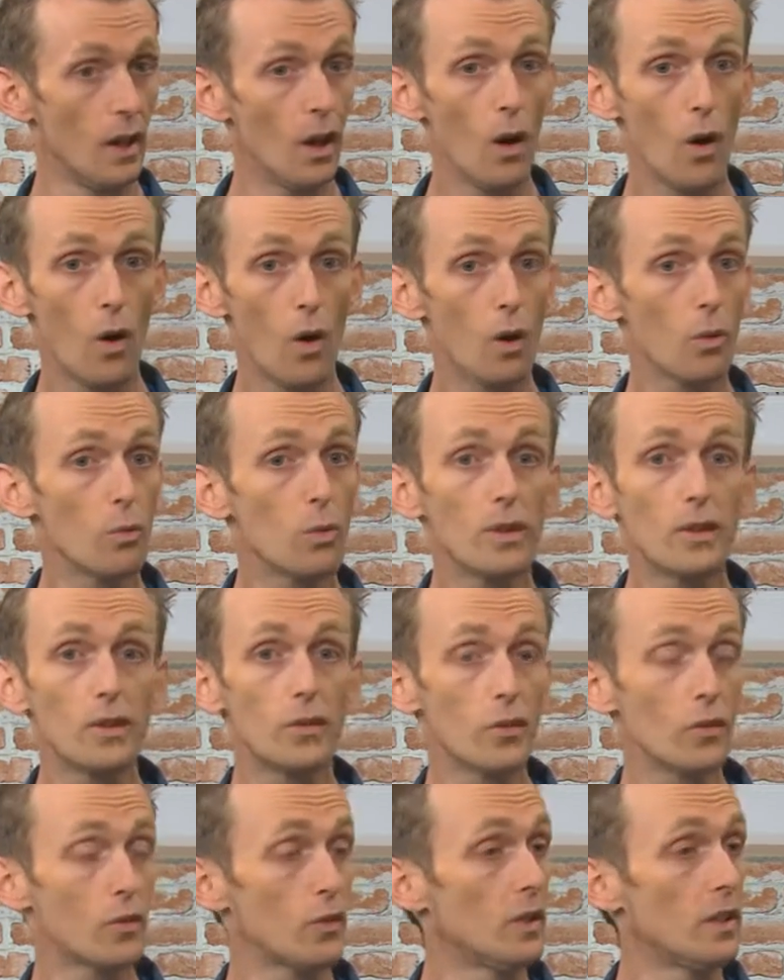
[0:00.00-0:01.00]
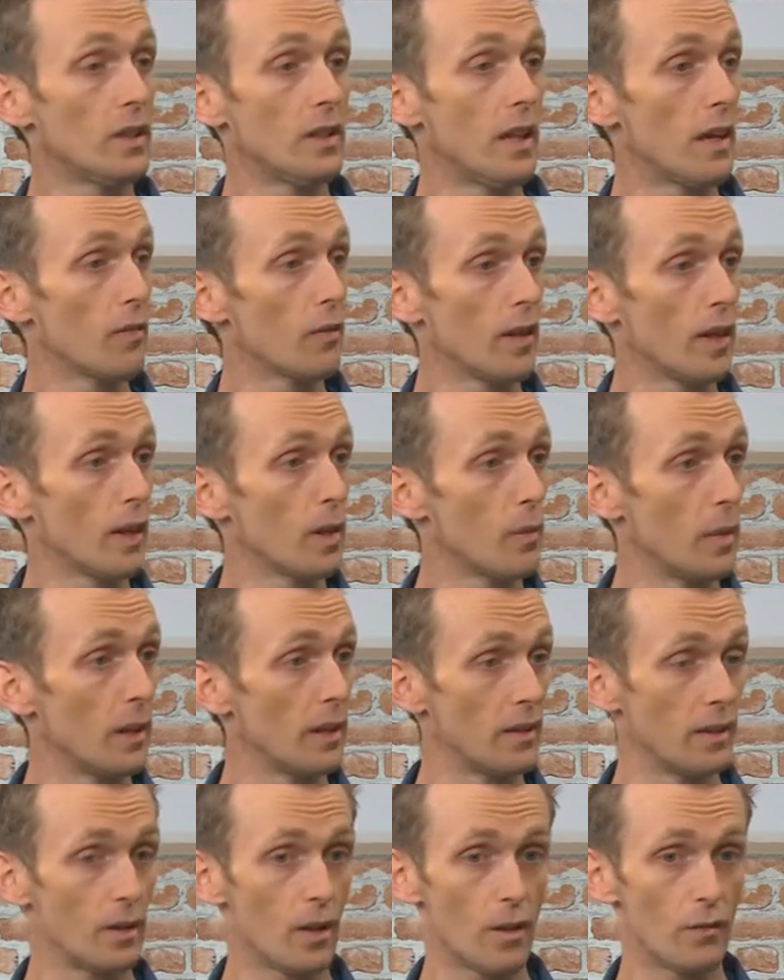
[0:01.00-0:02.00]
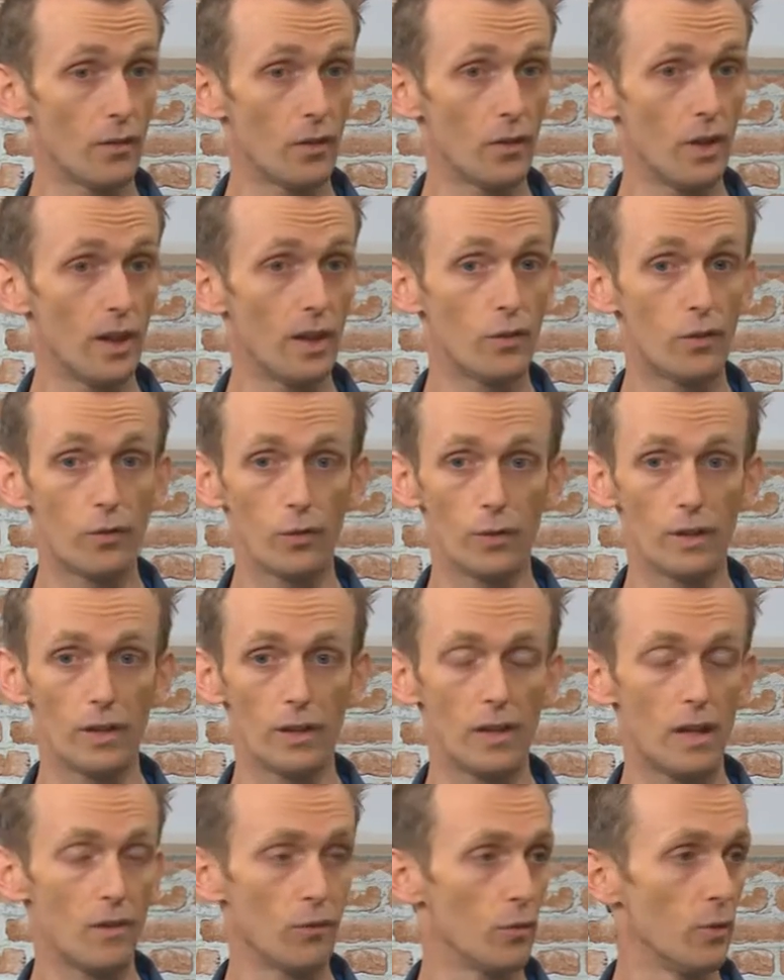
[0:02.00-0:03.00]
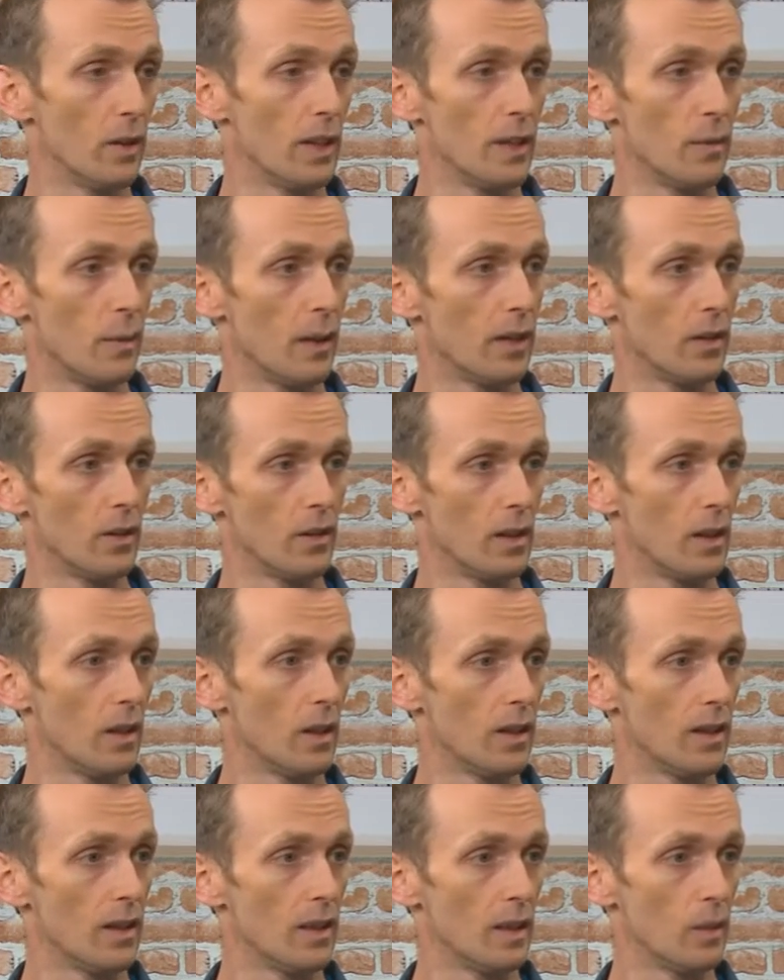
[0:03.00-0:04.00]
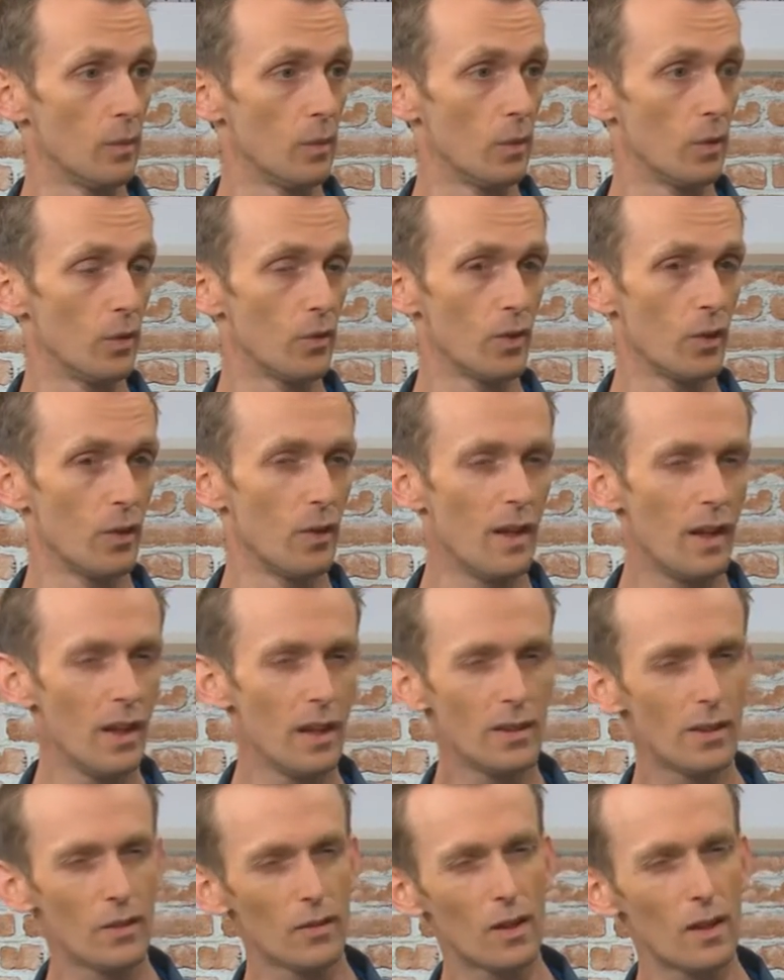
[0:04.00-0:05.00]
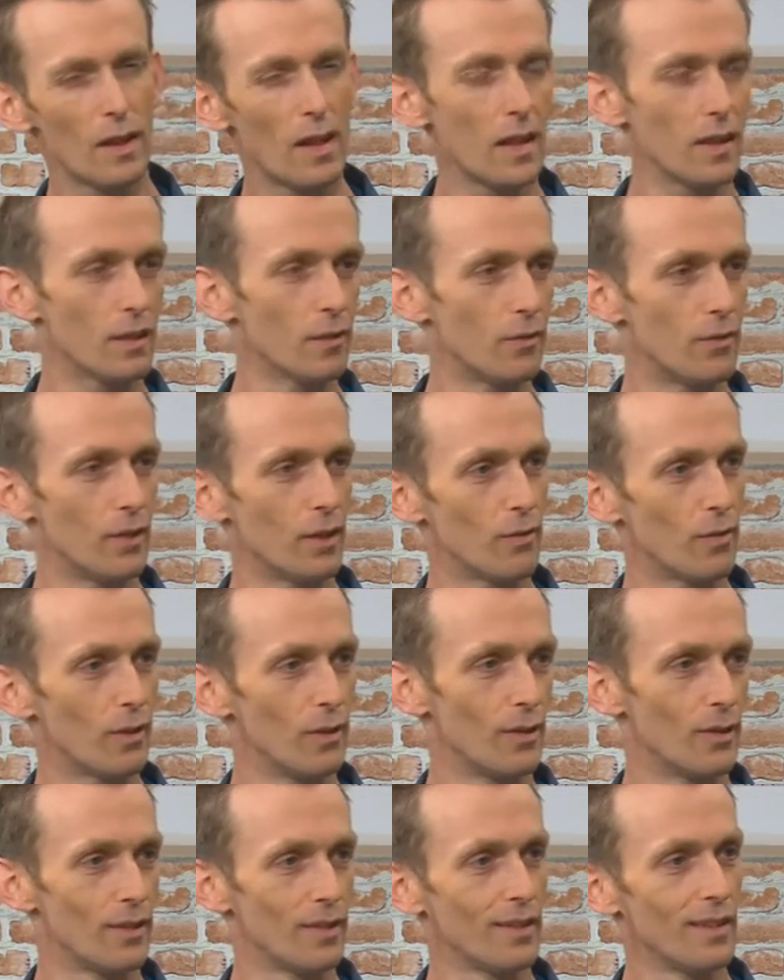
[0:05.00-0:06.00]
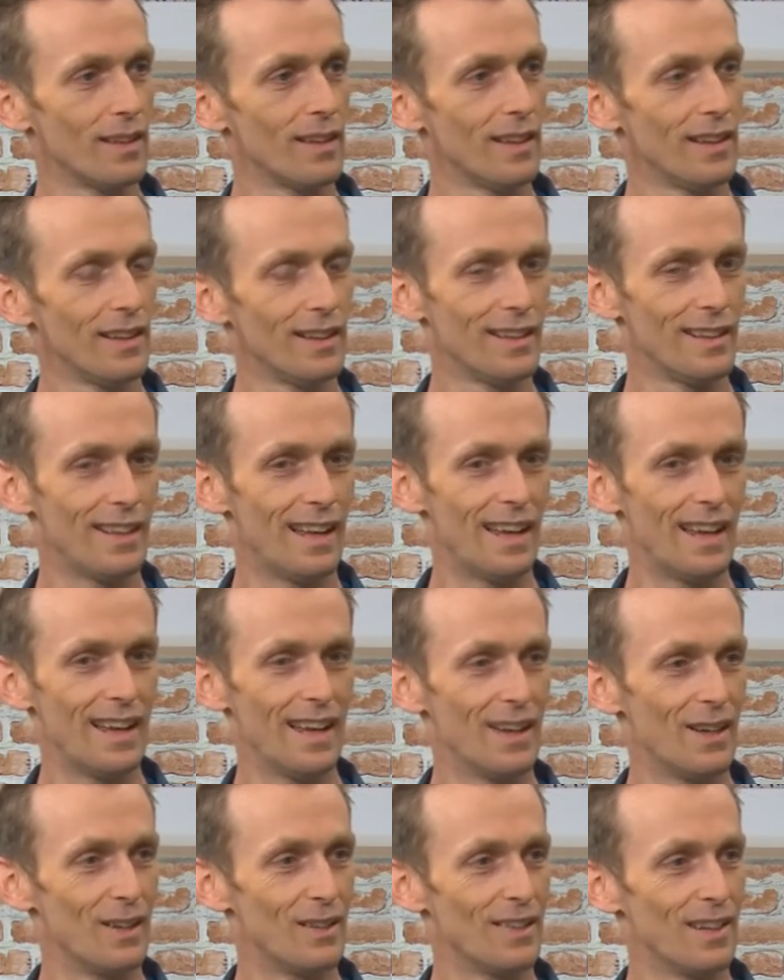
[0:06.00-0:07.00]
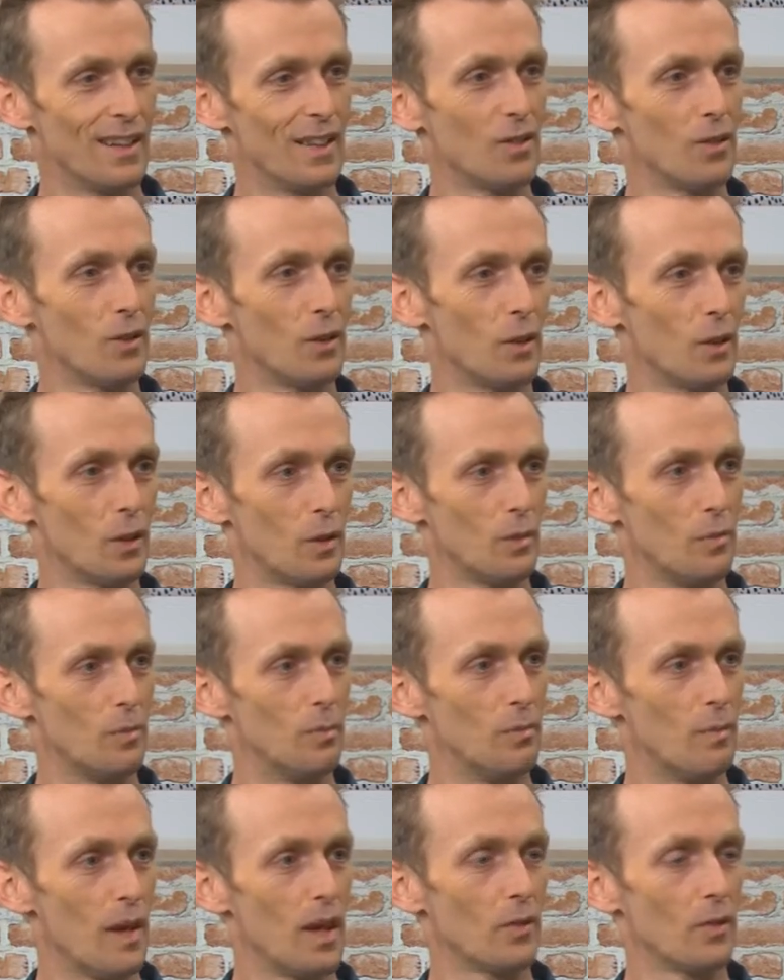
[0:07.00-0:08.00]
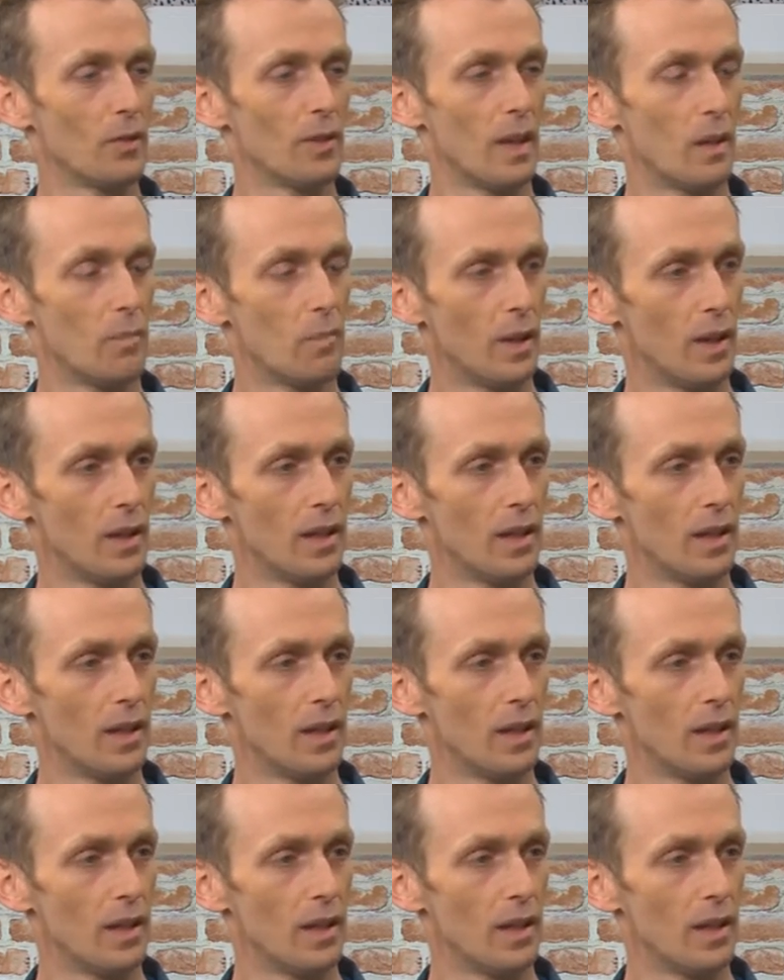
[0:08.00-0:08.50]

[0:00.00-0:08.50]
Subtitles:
or one that just you never hear about in conversation, or you never read about online anymore. Yeah. So there's a lot of different things that you could measure that by.